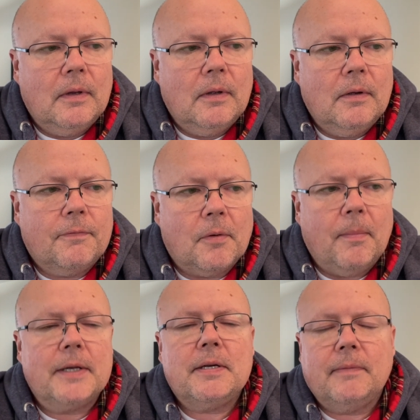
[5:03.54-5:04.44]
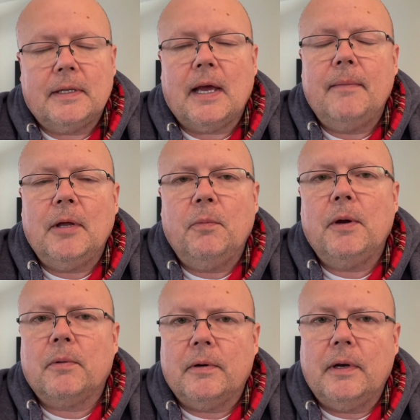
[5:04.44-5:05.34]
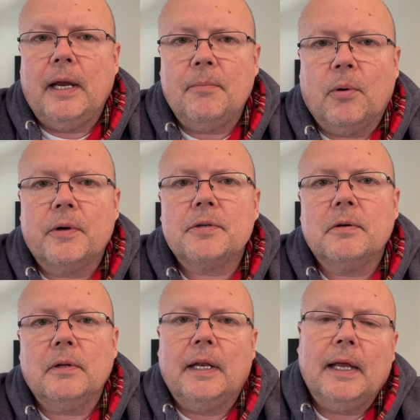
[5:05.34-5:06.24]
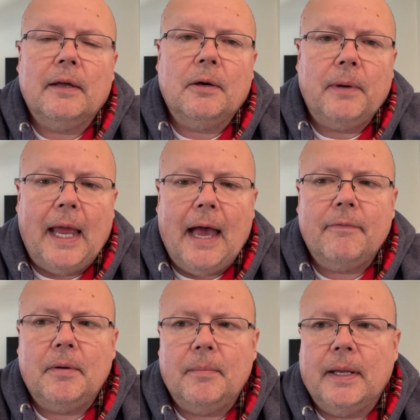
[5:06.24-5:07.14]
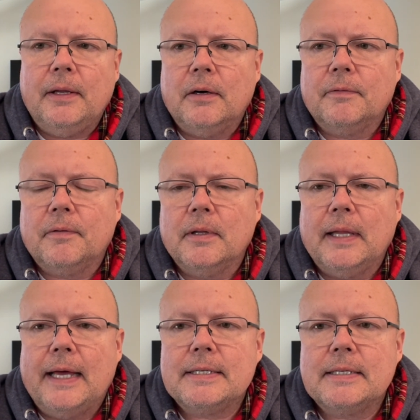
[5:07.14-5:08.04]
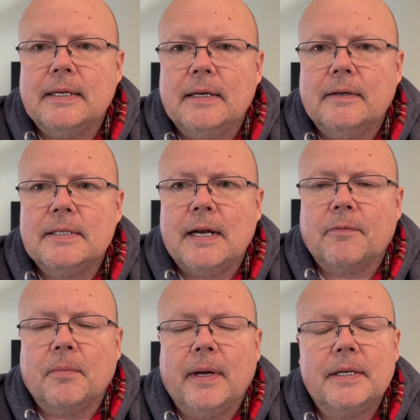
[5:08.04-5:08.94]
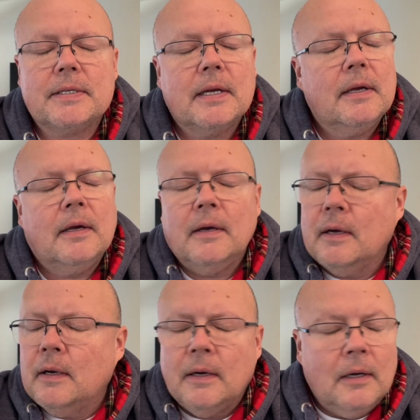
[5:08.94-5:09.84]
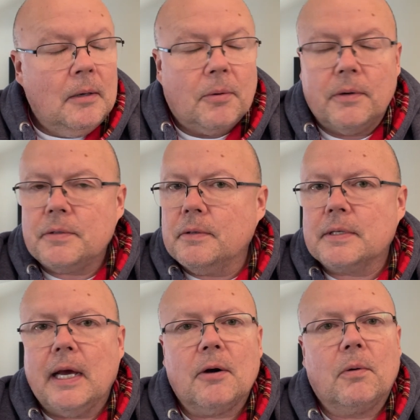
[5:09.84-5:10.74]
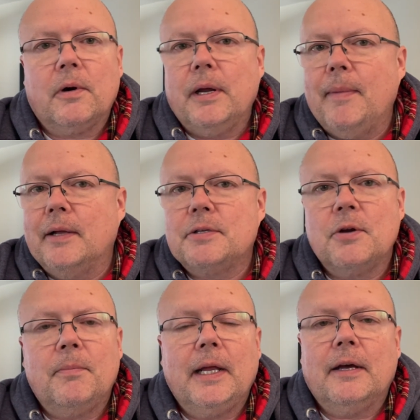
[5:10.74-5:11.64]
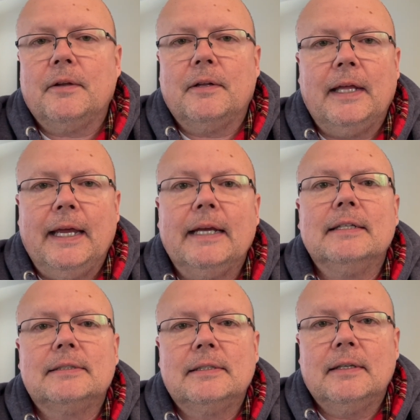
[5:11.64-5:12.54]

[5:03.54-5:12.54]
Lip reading: for much of the time that we were in Portugal, and now that we haven't been there for the last several months, Portugal's got to worry about so many other things